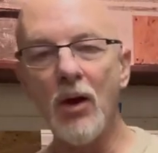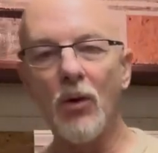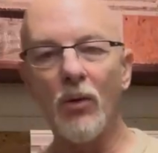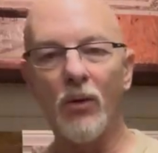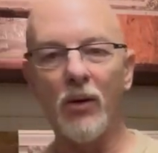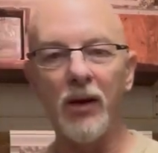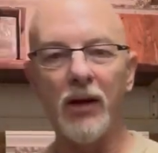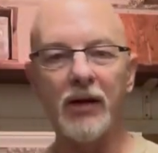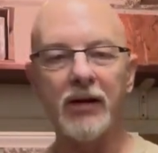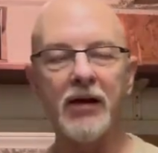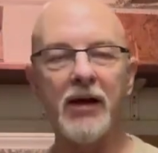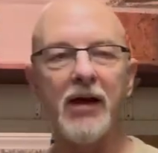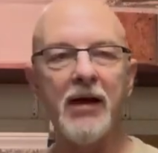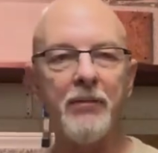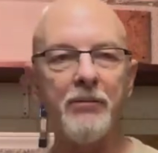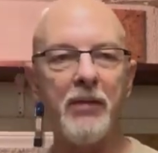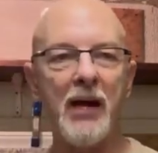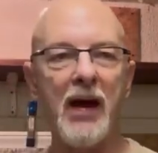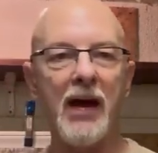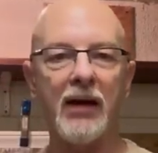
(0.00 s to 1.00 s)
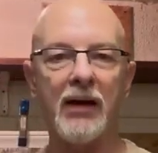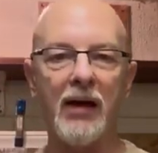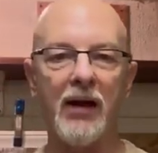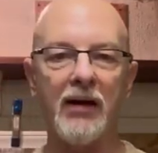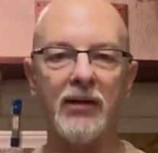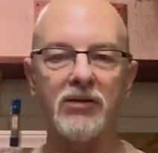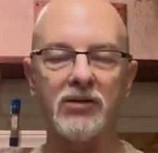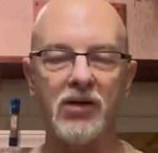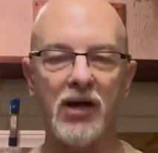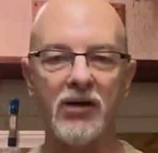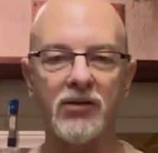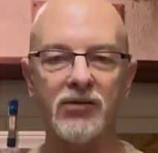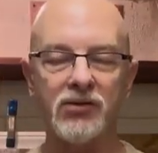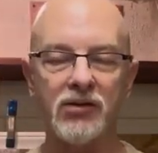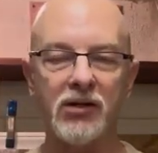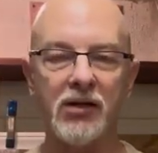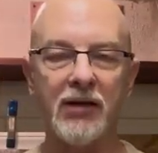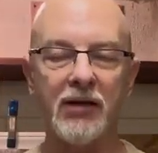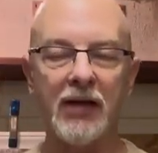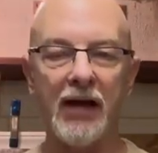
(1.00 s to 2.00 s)
When I came back, I
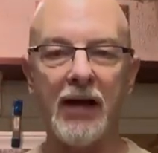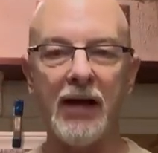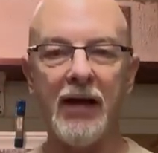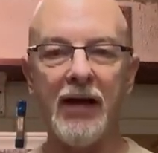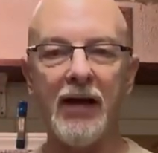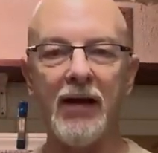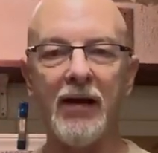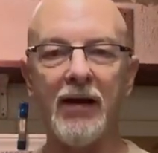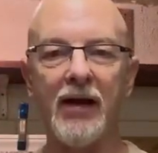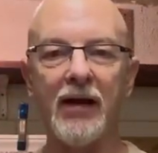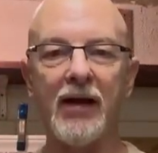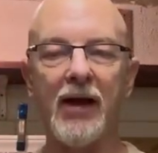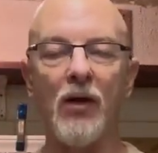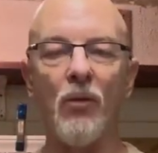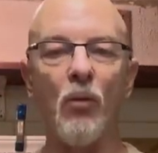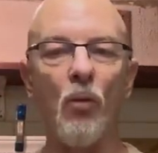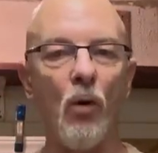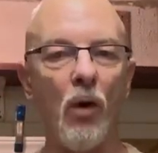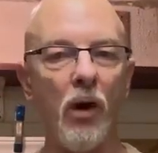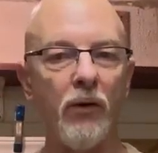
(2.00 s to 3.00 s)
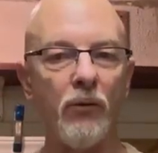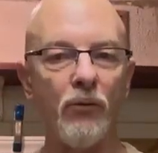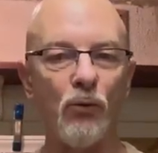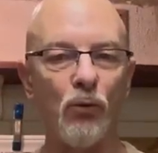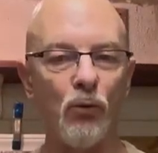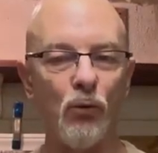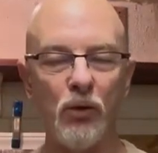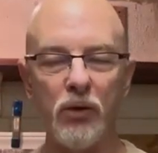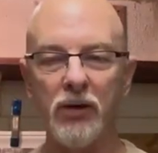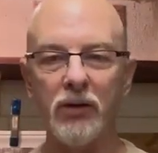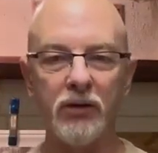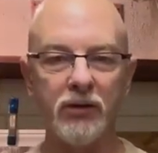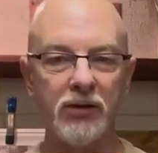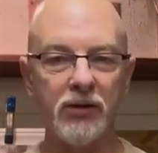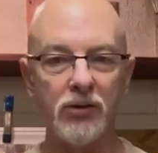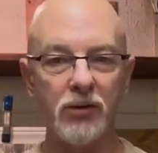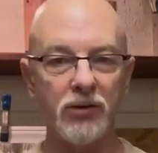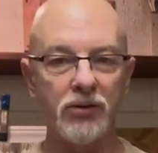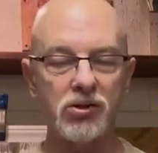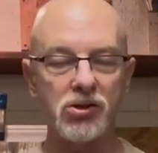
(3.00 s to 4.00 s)
tested it and I got one really
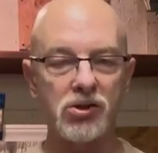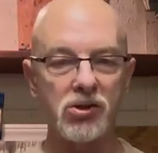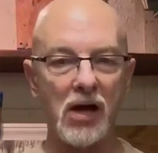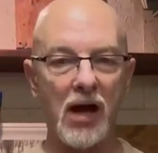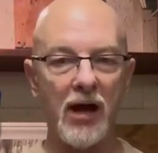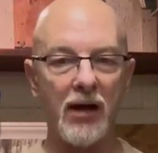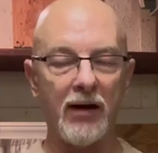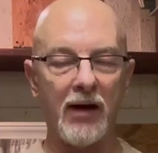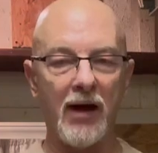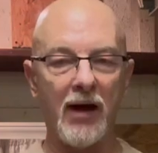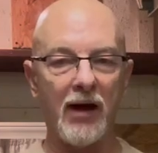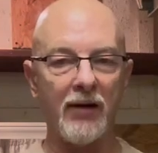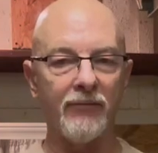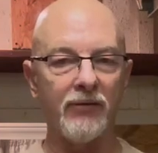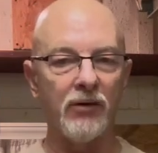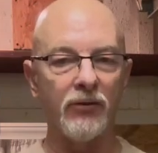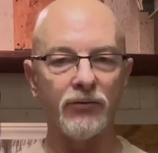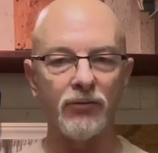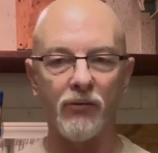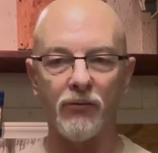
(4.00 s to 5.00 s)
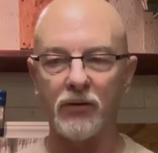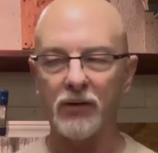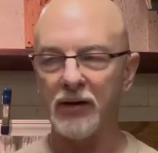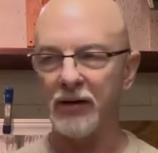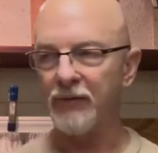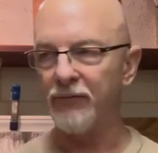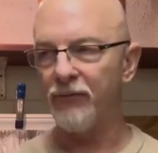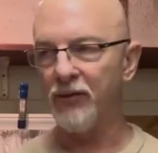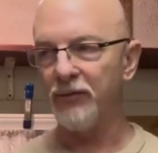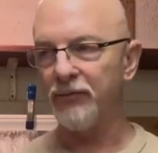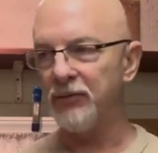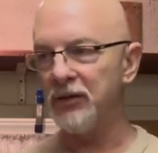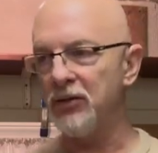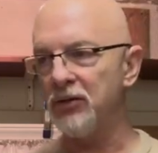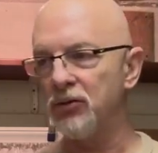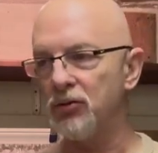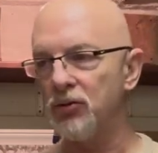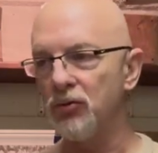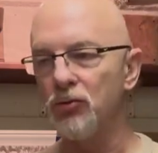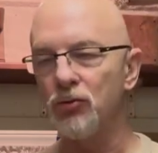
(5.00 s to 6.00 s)
good shot out of it. It was over like
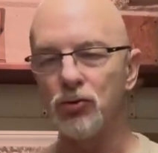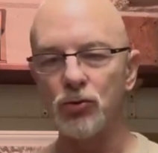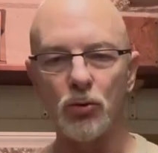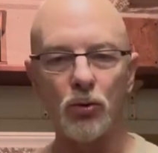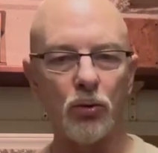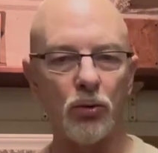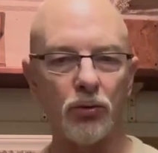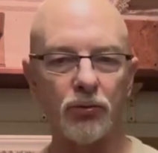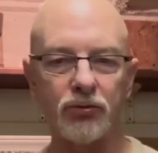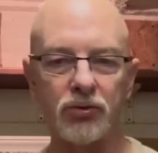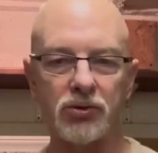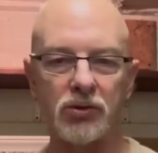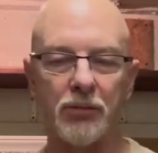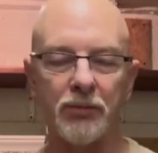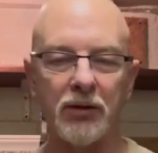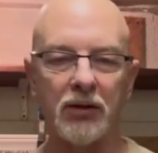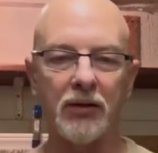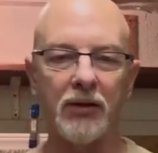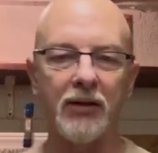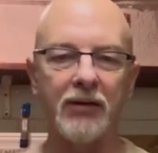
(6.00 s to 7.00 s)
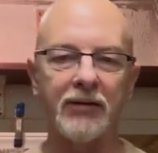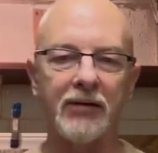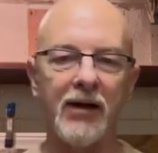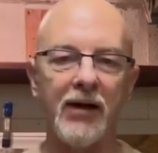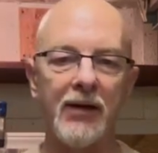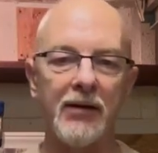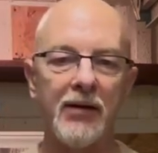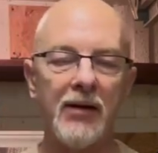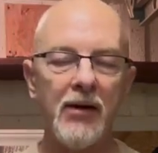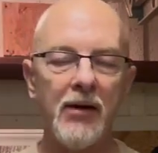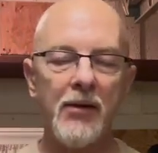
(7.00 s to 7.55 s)
52 joules or something like that.